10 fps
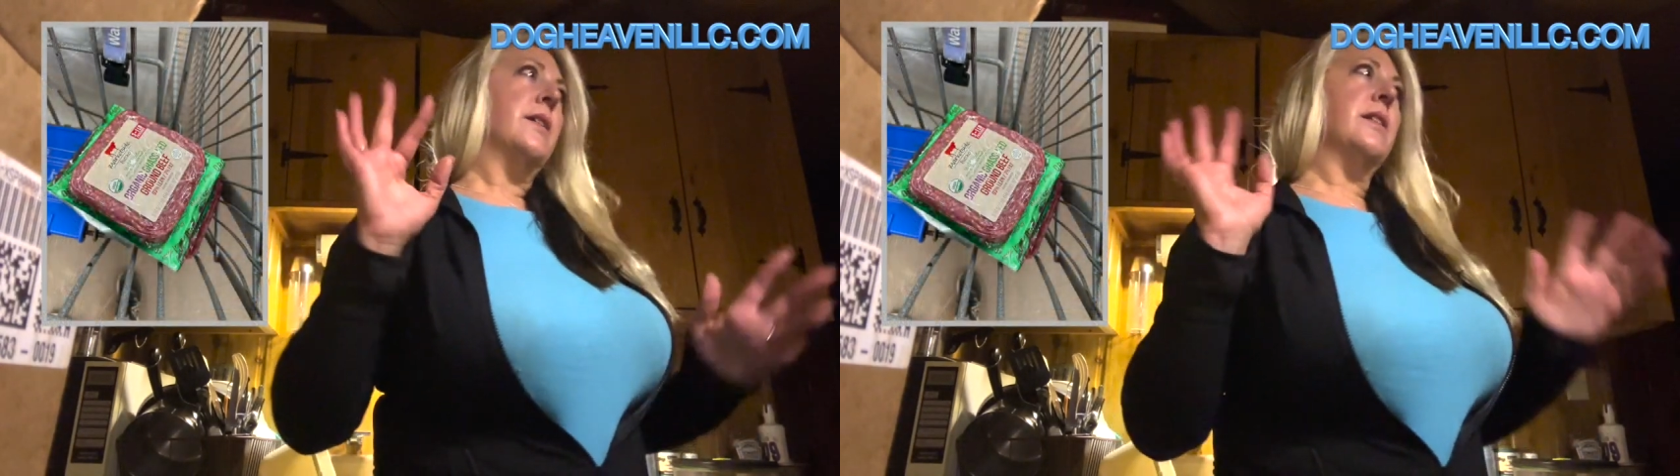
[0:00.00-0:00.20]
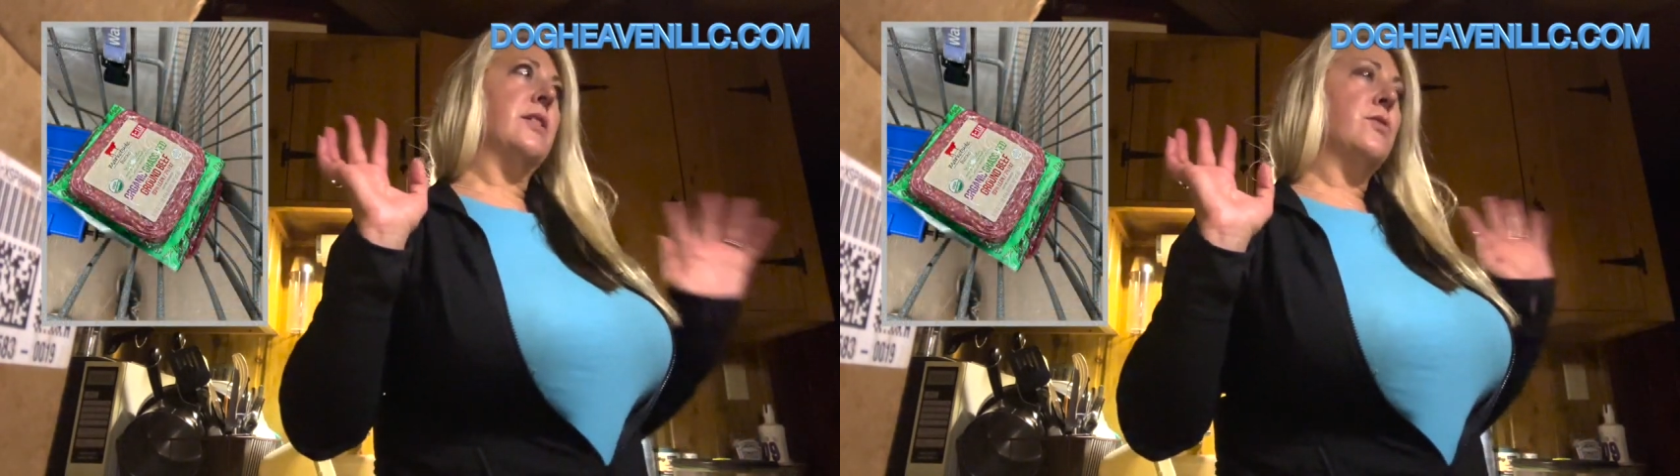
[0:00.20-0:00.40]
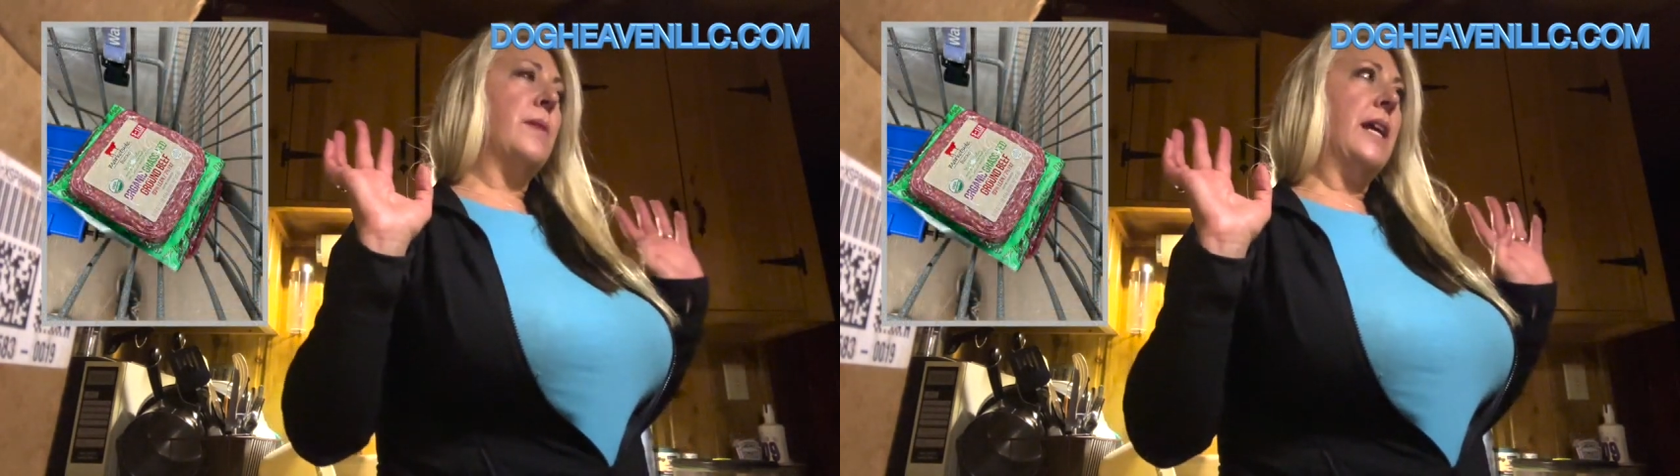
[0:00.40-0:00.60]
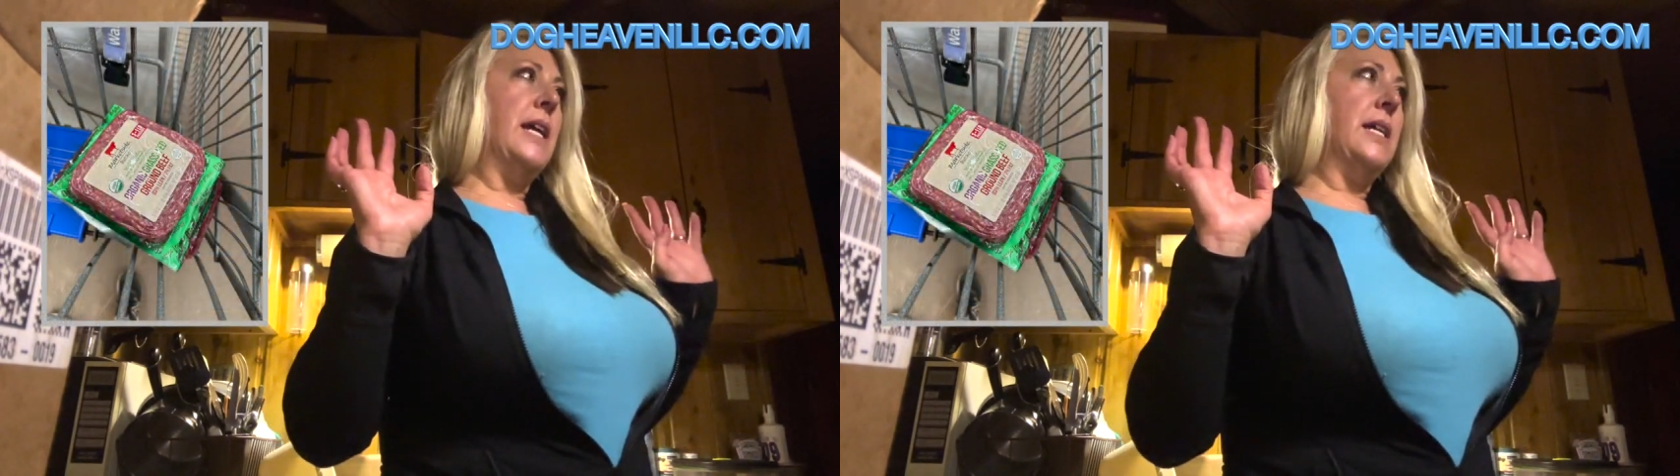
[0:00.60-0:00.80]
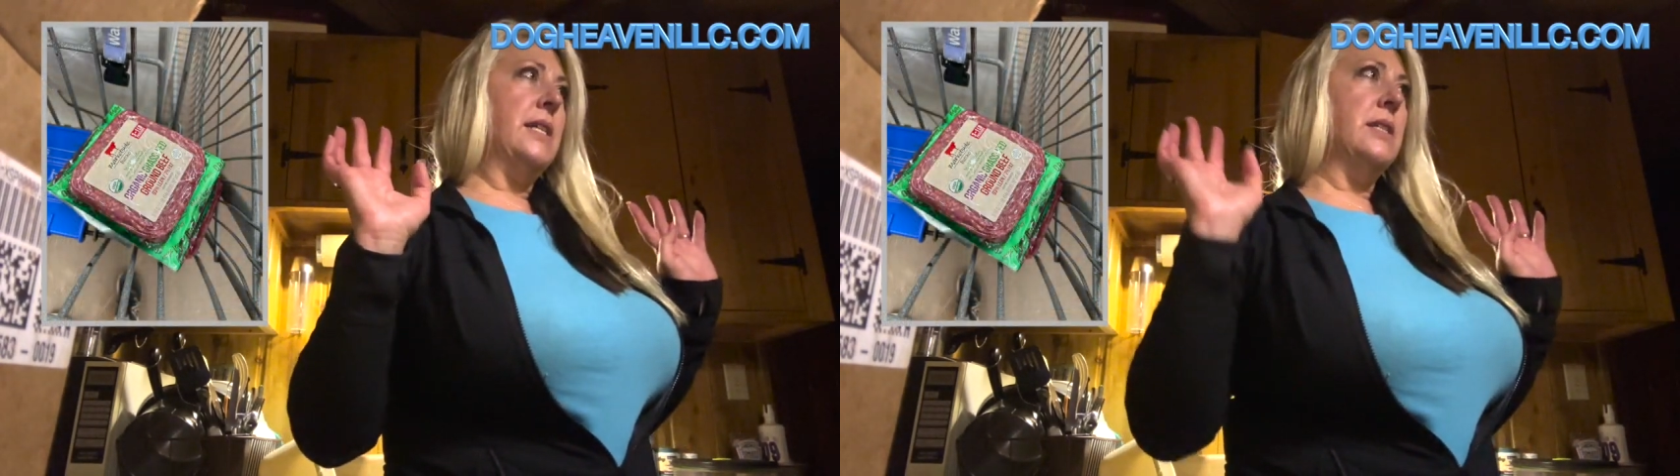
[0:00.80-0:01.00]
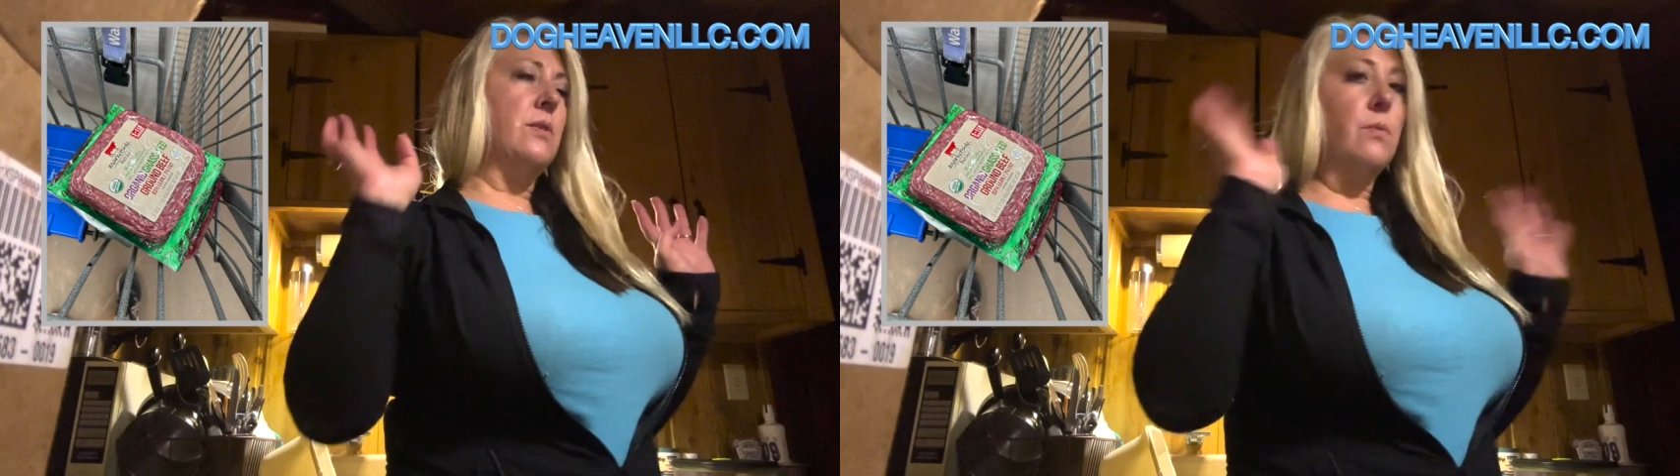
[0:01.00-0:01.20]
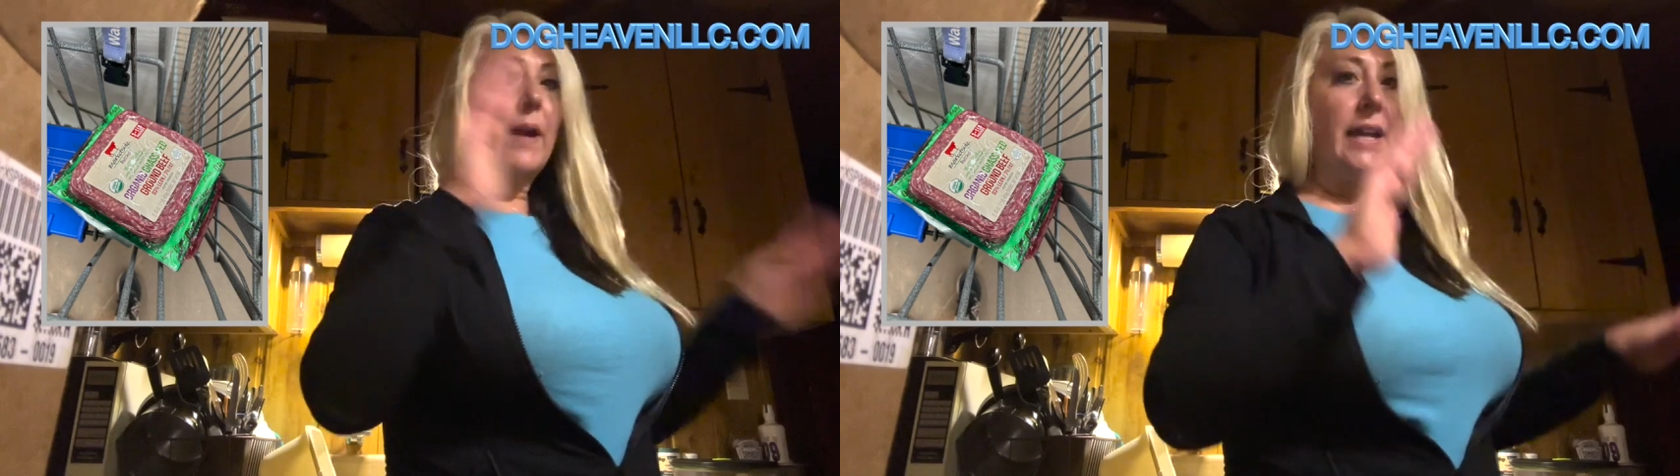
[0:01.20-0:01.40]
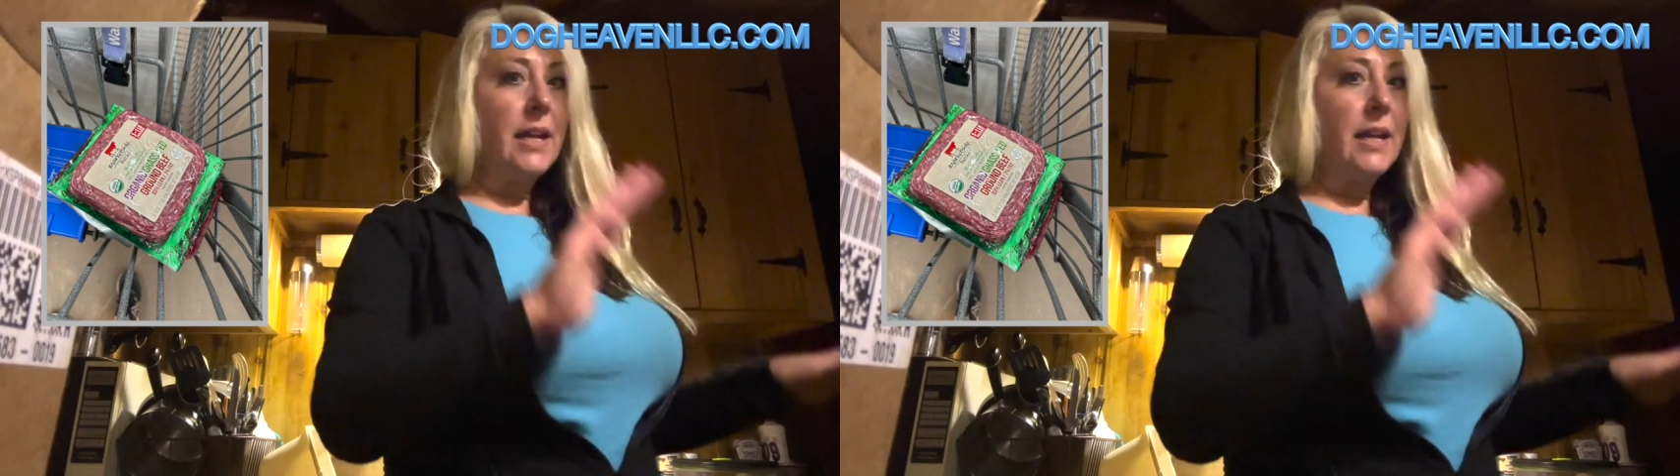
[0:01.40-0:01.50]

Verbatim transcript: that is raised right